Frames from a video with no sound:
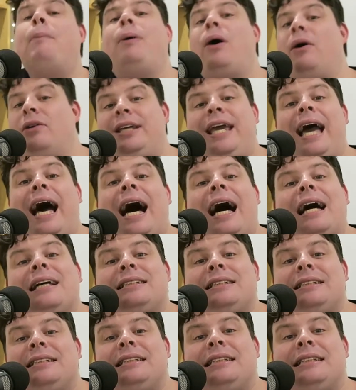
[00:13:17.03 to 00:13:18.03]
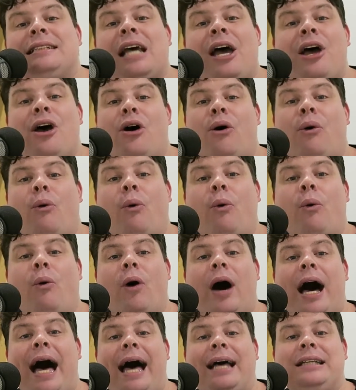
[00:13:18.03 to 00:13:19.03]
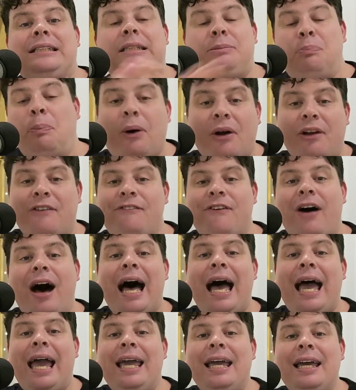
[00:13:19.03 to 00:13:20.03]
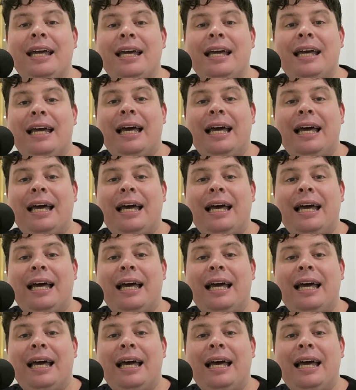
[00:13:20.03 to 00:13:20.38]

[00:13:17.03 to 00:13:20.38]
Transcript: Podcasts or Spotify,